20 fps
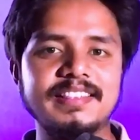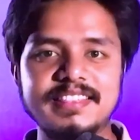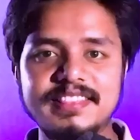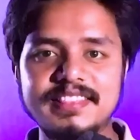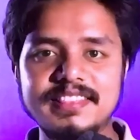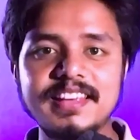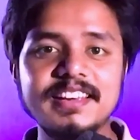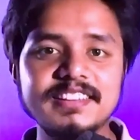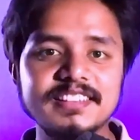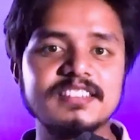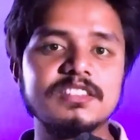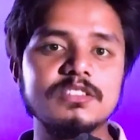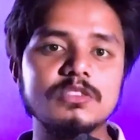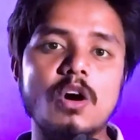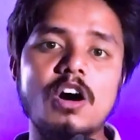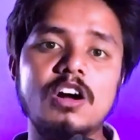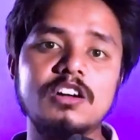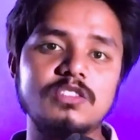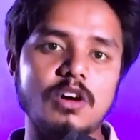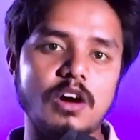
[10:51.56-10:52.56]
This is
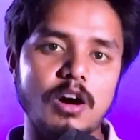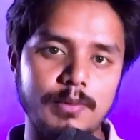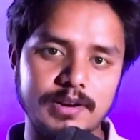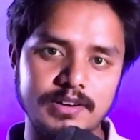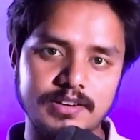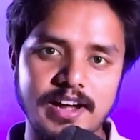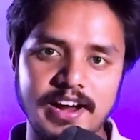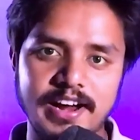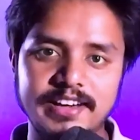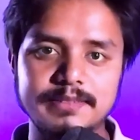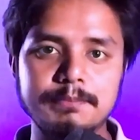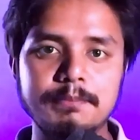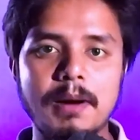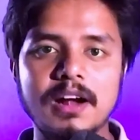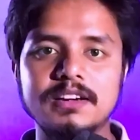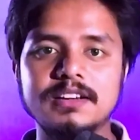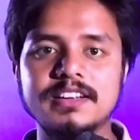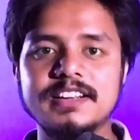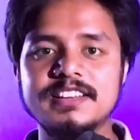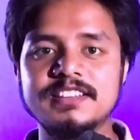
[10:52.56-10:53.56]
not overnight,
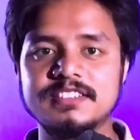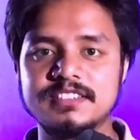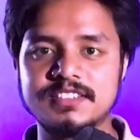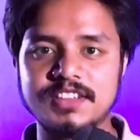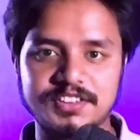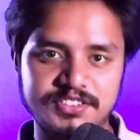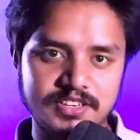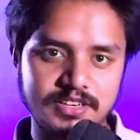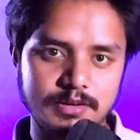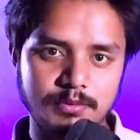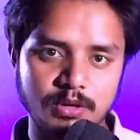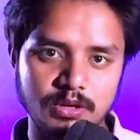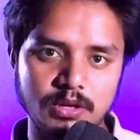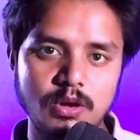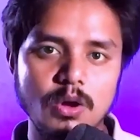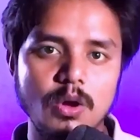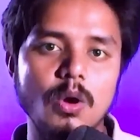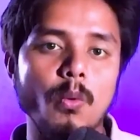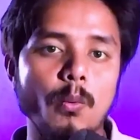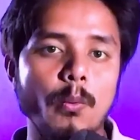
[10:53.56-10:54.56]
but it's sustainable.
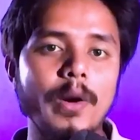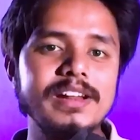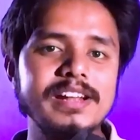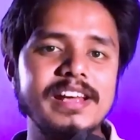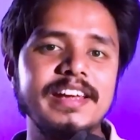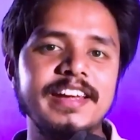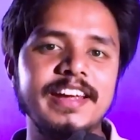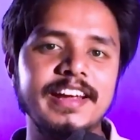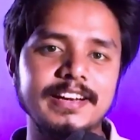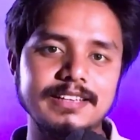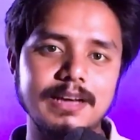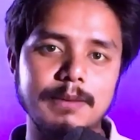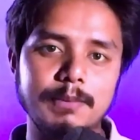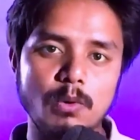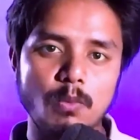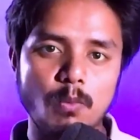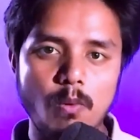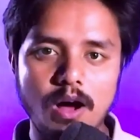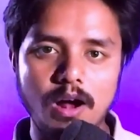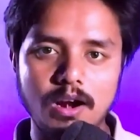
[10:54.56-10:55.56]
When I hit number
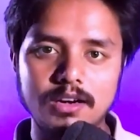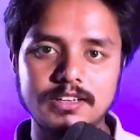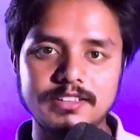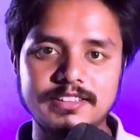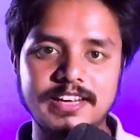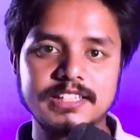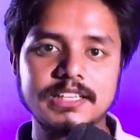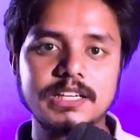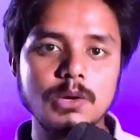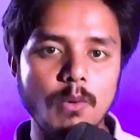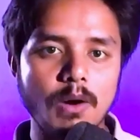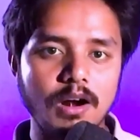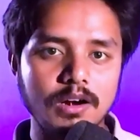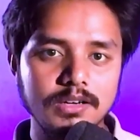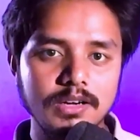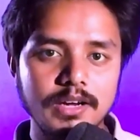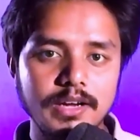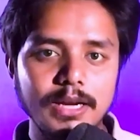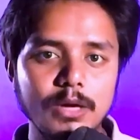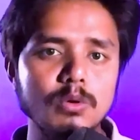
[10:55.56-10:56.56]
1, that keyword,
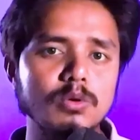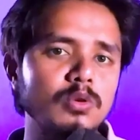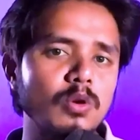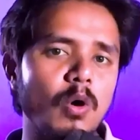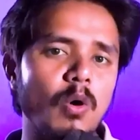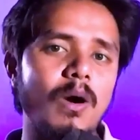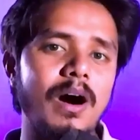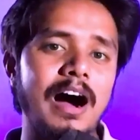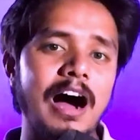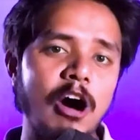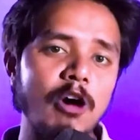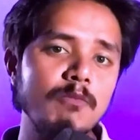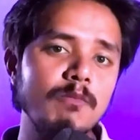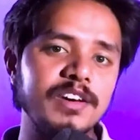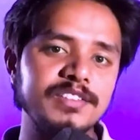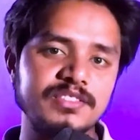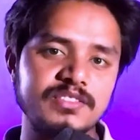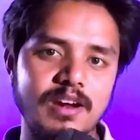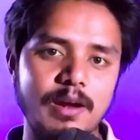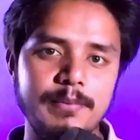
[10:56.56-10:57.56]
you know how
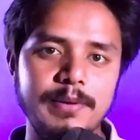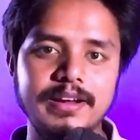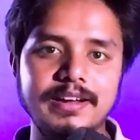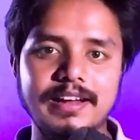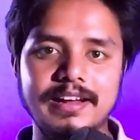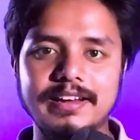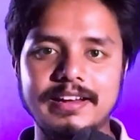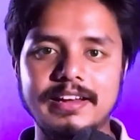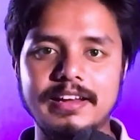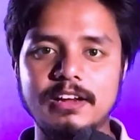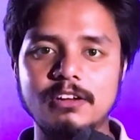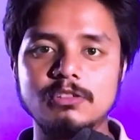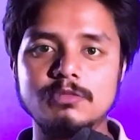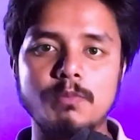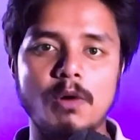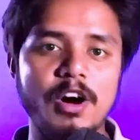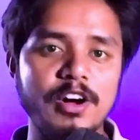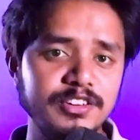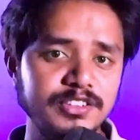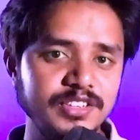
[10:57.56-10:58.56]
much traffic you
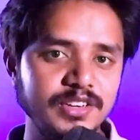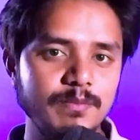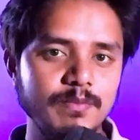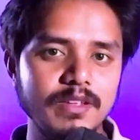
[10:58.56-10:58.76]
bought?